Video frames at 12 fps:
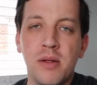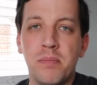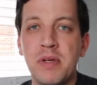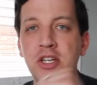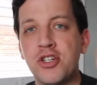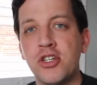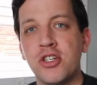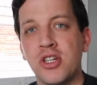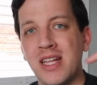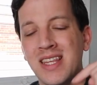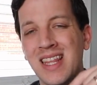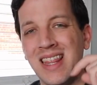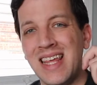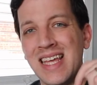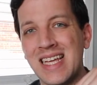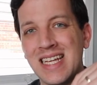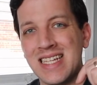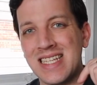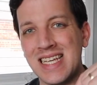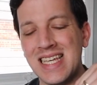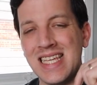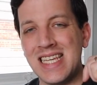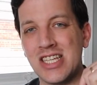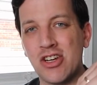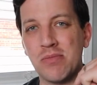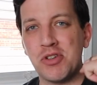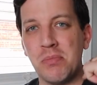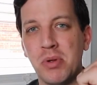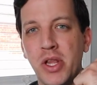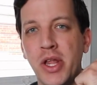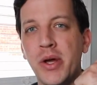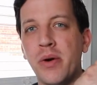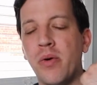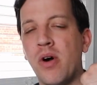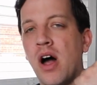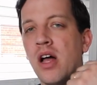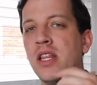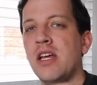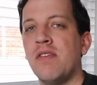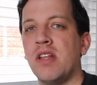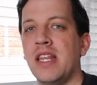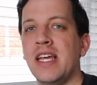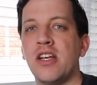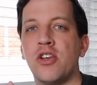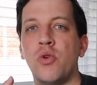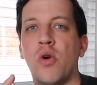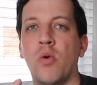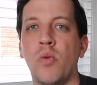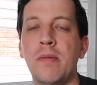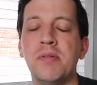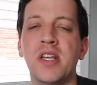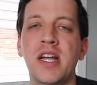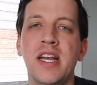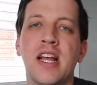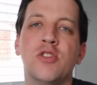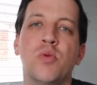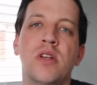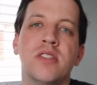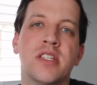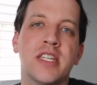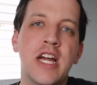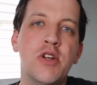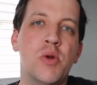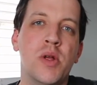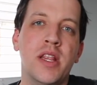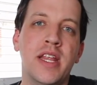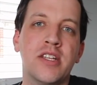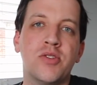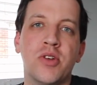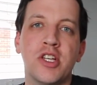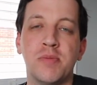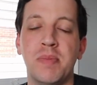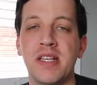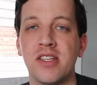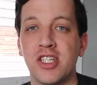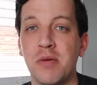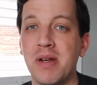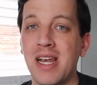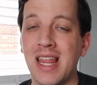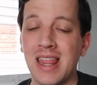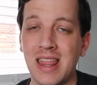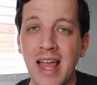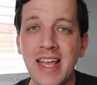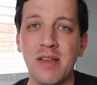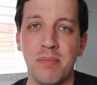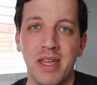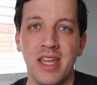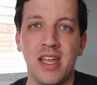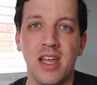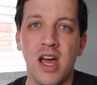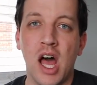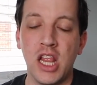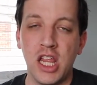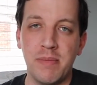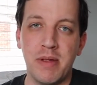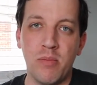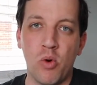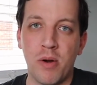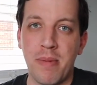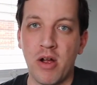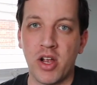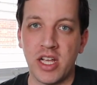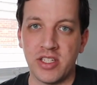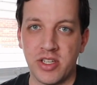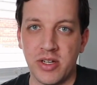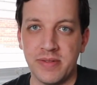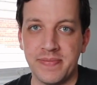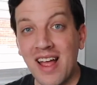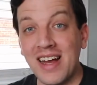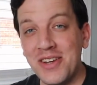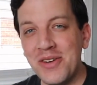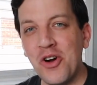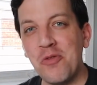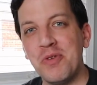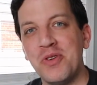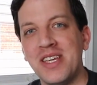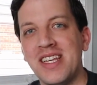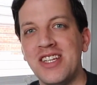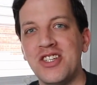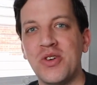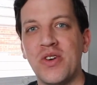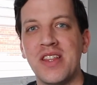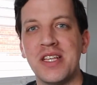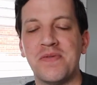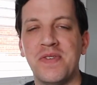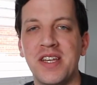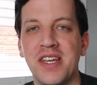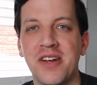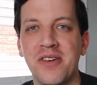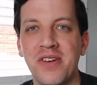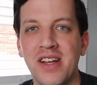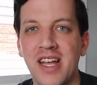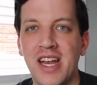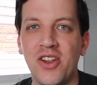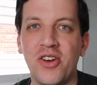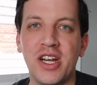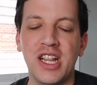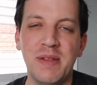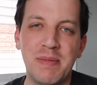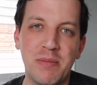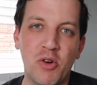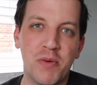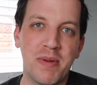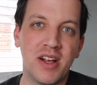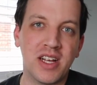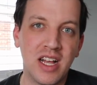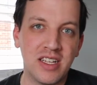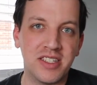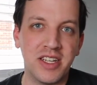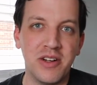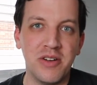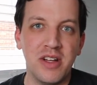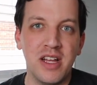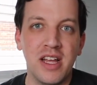be sure to click the links in the description below. I'll leave a link to our website as well as a scheduling link so you can speak to someone like me a little bit more about Gusto. I do hope you did enjoy this video and learn a little bit more about Gusto.